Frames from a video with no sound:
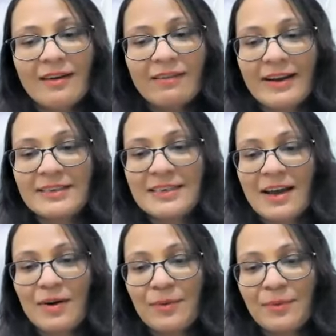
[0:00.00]
right
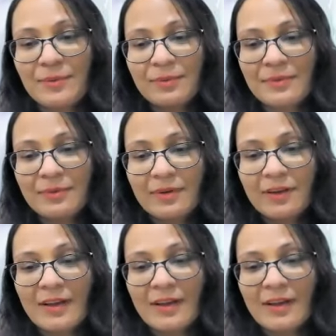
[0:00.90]
now.
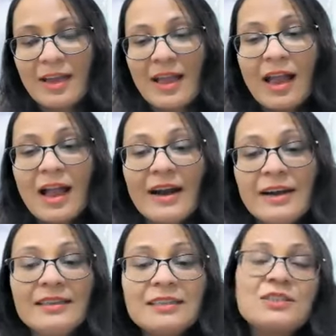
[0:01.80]

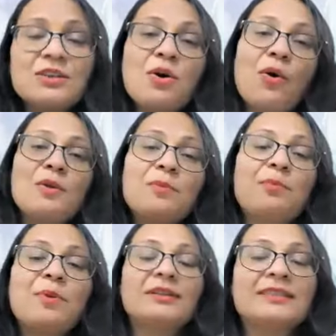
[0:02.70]
And in this whole
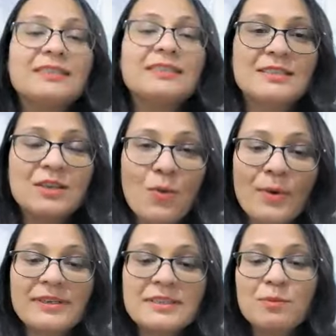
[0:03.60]
process,
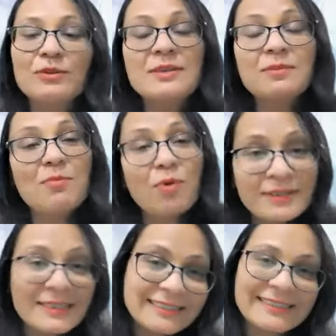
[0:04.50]
what is most
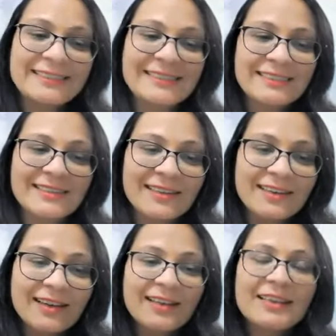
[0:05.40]
important is
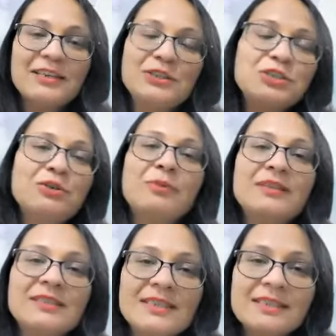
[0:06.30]
that you should
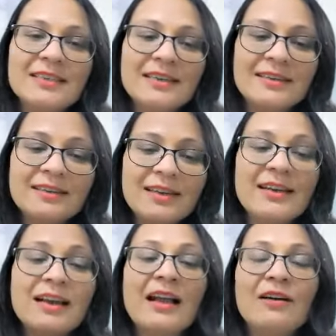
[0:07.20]
be seated
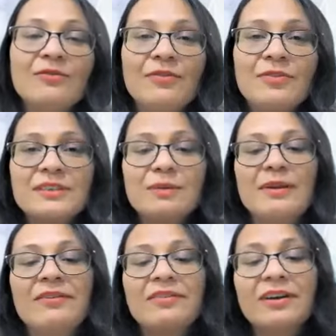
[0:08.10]
in a
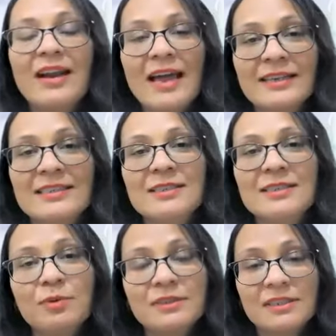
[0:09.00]
comfortable,
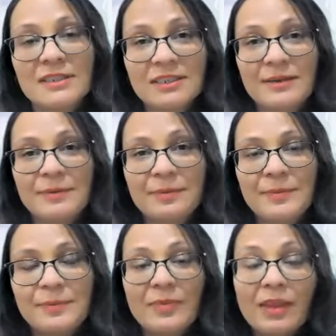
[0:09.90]
relaxed position.
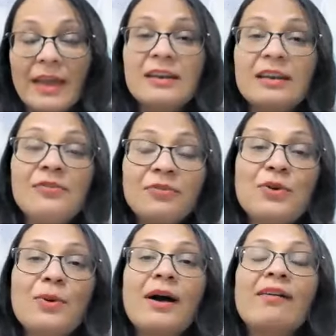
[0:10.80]
And if
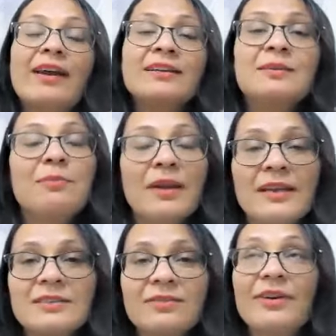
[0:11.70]
you are at a
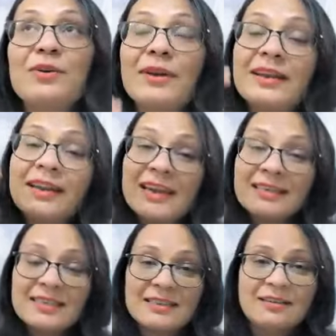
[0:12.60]
place where you can
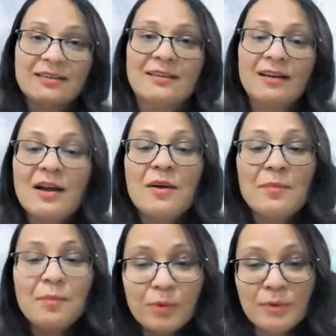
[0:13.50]
gaze at the
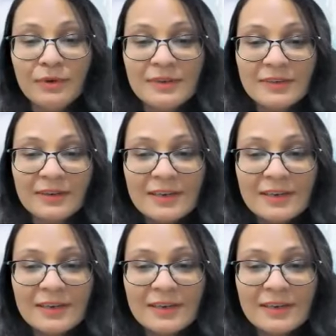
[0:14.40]
moon,